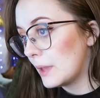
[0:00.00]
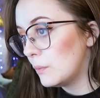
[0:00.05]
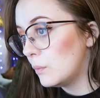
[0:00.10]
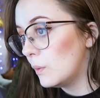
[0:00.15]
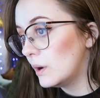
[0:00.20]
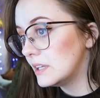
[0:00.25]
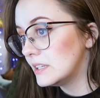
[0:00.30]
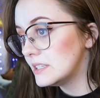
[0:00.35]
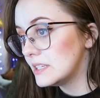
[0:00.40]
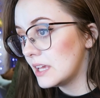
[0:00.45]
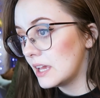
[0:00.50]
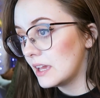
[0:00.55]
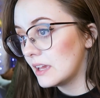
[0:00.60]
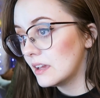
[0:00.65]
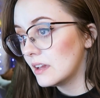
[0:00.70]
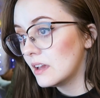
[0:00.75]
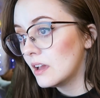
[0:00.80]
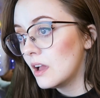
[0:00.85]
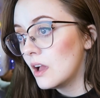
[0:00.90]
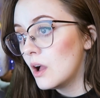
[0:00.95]
One
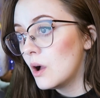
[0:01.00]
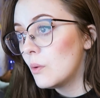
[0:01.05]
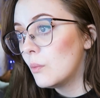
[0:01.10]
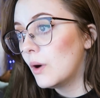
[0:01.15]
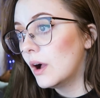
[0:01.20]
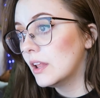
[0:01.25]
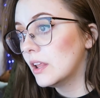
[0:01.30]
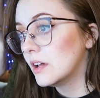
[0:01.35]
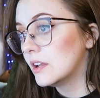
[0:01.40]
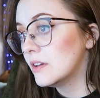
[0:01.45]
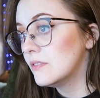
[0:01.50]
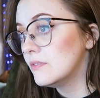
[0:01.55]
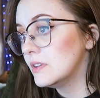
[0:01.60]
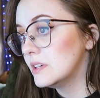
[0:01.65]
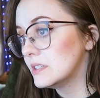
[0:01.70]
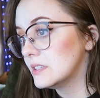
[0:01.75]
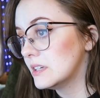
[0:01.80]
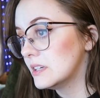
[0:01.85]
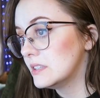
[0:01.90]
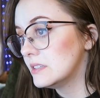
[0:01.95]
day, while on a
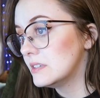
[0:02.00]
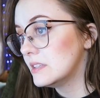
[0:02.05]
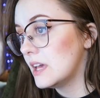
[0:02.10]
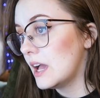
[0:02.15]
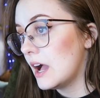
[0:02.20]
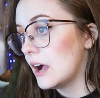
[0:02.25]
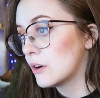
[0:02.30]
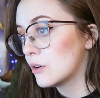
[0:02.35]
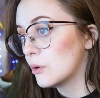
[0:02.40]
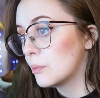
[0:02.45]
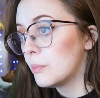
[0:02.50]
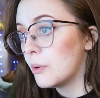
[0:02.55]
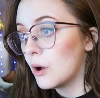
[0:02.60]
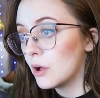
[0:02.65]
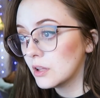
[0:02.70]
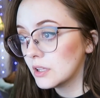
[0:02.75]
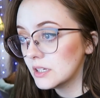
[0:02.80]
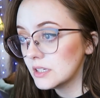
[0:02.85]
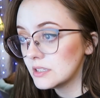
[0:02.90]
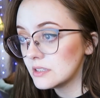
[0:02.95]
visit to the
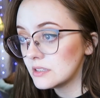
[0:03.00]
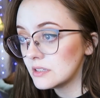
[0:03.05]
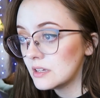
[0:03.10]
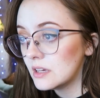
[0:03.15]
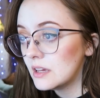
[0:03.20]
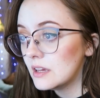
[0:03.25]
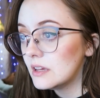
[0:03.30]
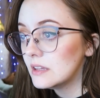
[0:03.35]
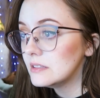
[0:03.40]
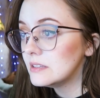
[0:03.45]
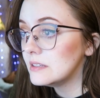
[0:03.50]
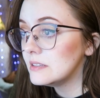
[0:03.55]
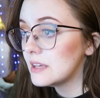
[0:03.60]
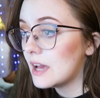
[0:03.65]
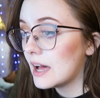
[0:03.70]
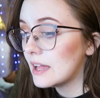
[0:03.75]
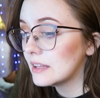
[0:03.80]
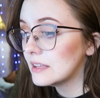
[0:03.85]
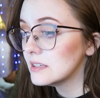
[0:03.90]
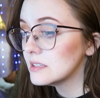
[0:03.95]
Acropolis,
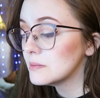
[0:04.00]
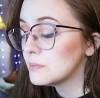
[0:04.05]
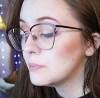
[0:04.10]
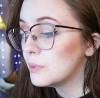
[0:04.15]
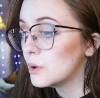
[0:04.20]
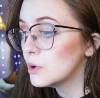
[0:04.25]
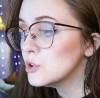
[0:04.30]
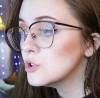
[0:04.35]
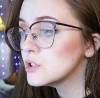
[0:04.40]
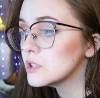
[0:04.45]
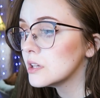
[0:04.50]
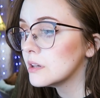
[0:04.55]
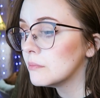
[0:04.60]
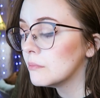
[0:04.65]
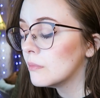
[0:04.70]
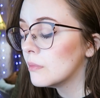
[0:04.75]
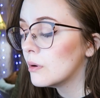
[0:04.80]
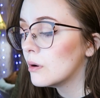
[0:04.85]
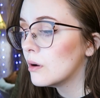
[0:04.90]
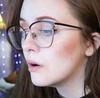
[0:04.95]
Daedalus pushed
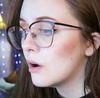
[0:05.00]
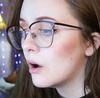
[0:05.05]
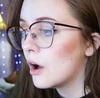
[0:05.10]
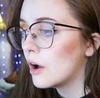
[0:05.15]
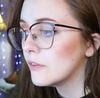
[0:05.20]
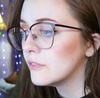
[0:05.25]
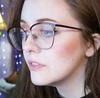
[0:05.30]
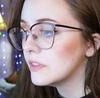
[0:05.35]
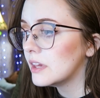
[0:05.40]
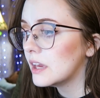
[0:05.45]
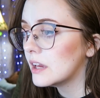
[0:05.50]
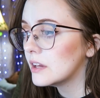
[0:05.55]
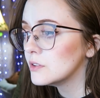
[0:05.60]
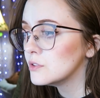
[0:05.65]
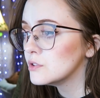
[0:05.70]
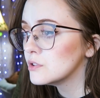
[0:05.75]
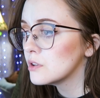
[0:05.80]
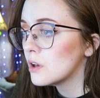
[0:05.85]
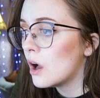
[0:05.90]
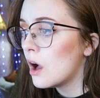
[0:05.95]
him off the
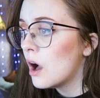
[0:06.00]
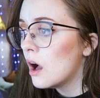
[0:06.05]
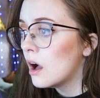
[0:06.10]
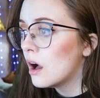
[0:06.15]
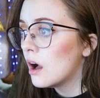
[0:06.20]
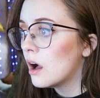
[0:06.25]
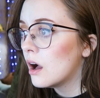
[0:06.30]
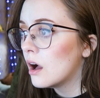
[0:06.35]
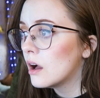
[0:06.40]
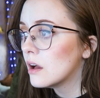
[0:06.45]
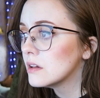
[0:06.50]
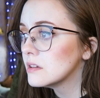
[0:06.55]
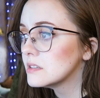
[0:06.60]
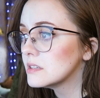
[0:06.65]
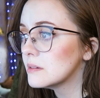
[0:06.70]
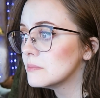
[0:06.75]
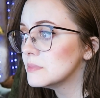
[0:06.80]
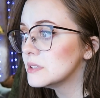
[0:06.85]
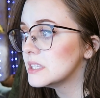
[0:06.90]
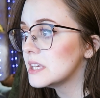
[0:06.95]
edge.
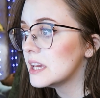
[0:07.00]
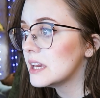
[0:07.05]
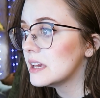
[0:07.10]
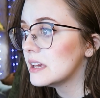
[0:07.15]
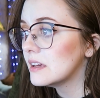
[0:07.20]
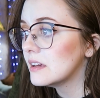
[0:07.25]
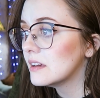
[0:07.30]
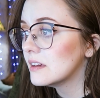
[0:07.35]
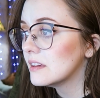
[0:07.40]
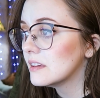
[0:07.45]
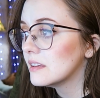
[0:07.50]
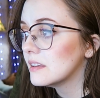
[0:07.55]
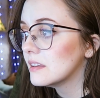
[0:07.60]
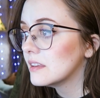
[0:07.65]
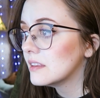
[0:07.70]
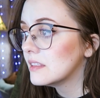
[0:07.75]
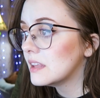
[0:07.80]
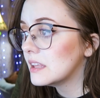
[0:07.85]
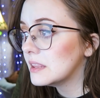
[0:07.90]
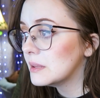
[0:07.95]
Some say
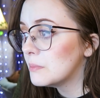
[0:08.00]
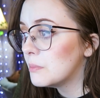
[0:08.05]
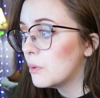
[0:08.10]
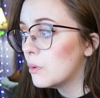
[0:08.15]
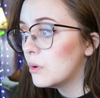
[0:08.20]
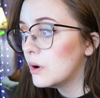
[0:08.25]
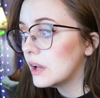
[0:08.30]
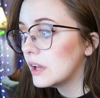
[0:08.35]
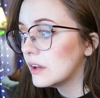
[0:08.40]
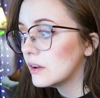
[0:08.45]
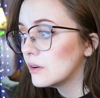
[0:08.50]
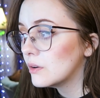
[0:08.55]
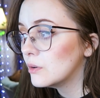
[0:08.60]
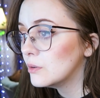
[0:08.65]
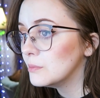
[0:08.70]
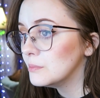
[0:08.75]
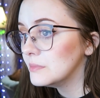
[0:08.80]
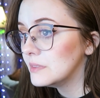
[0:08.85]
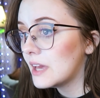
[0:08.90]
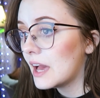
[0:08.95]
that the boy
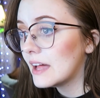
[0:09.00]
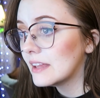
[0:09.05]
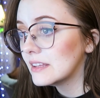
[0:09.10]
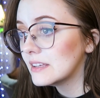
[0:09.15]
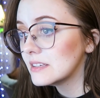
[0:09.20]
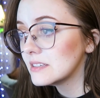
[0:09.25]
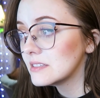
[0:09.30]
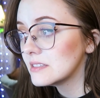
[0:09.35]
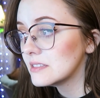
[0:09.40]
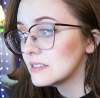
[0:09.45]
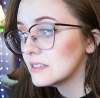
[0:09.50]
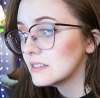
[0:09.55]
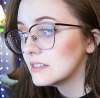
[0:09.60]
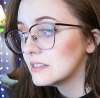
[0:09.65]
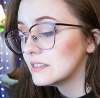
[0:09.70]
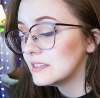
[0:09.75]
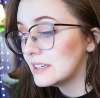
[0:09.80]
whom Daedalus